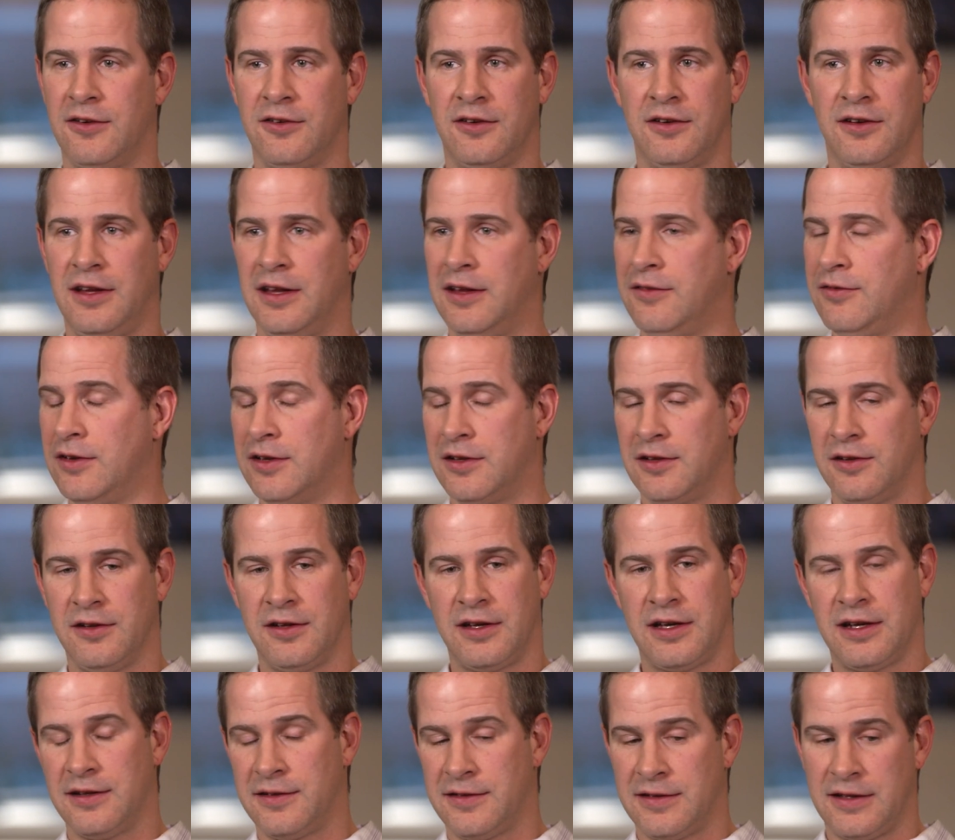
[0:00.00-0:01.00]
or even to
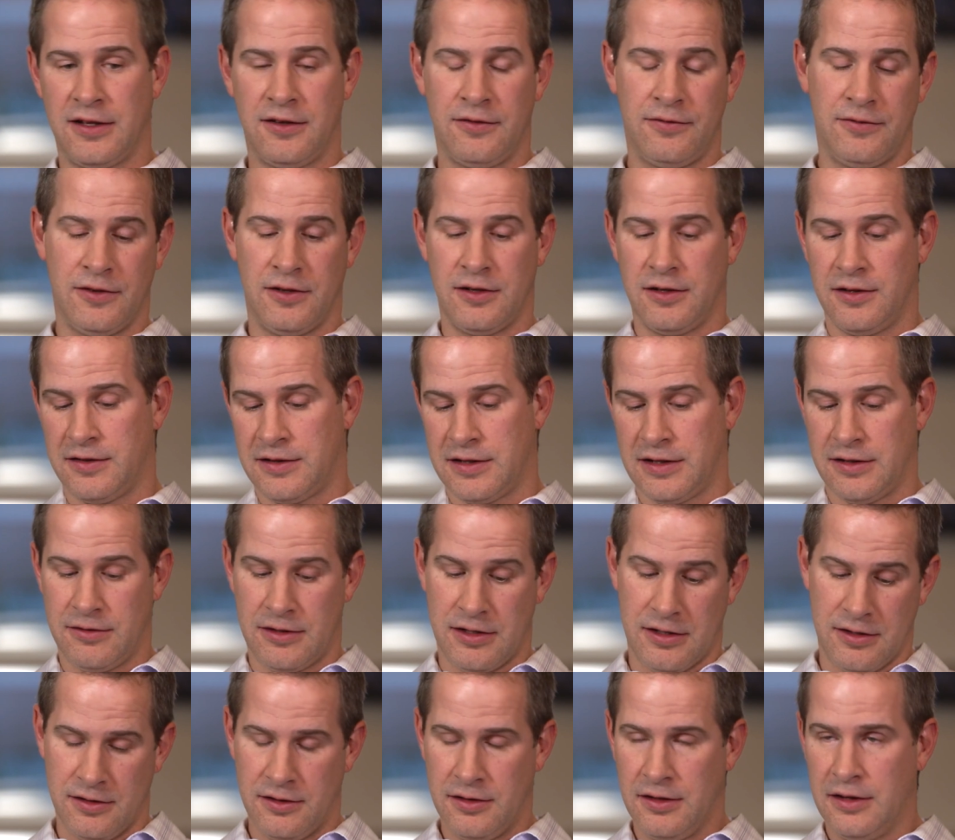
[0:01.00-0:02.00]
look at a cell phone and say,
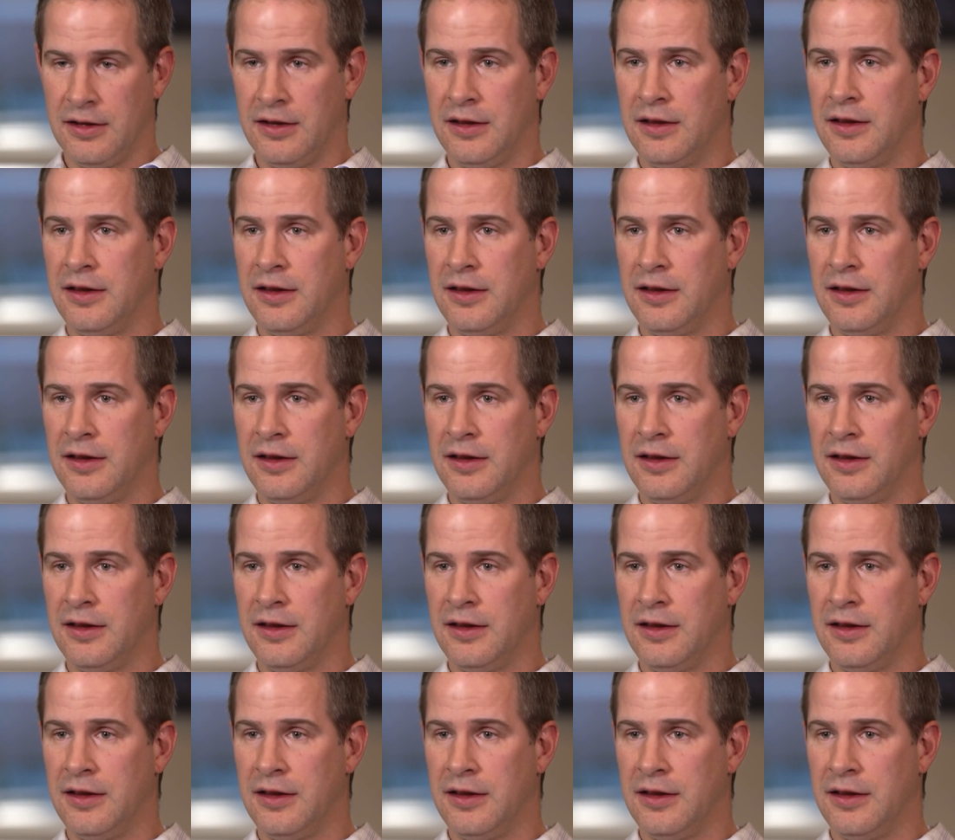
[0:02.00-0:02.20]
well,